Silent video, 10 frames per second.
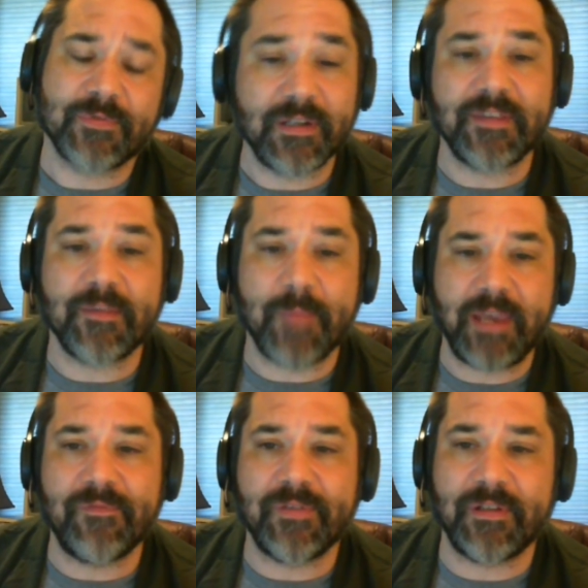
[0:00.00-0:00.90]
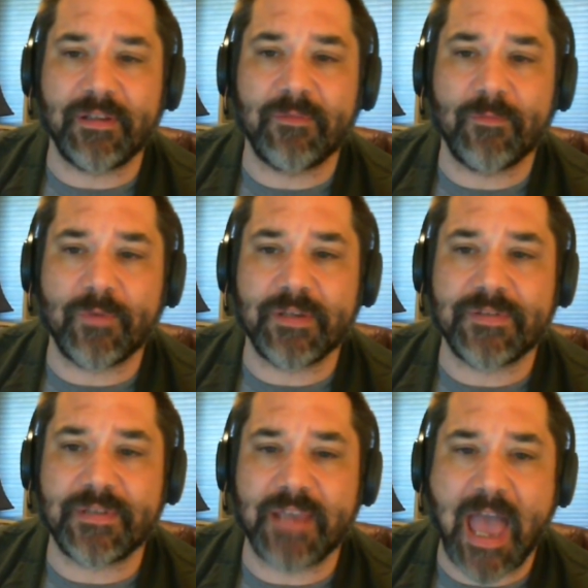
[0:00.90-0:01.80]
Really, the main villain
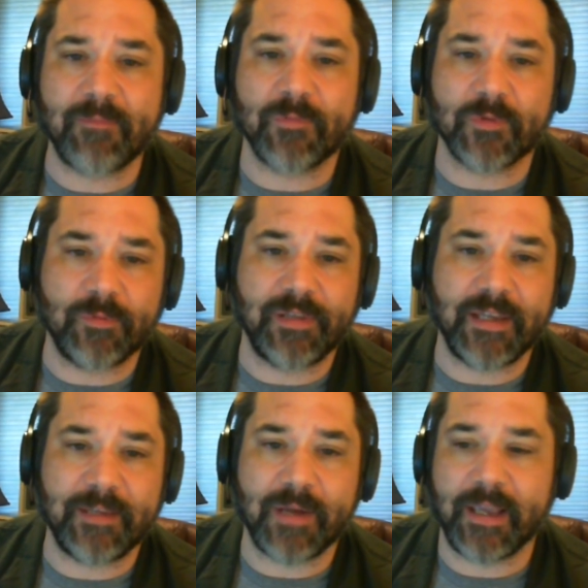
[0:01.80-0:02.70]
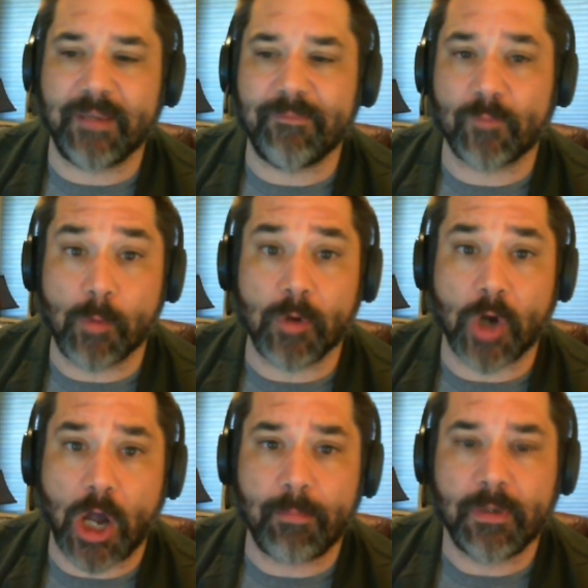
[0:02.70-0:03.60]
was the Admiral, played by
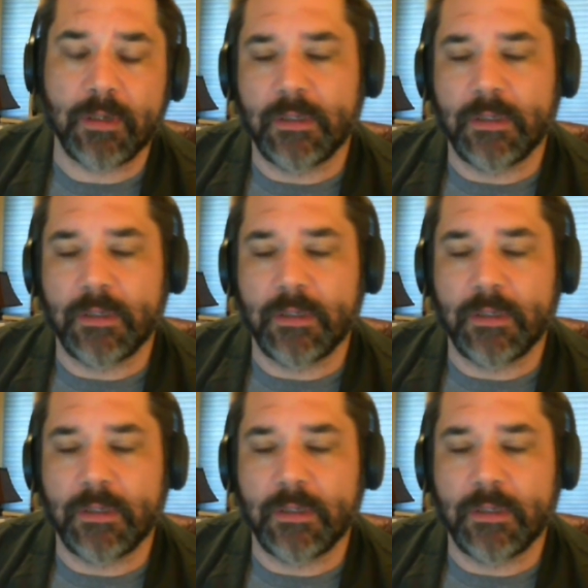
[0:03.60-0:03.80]
RoboCop.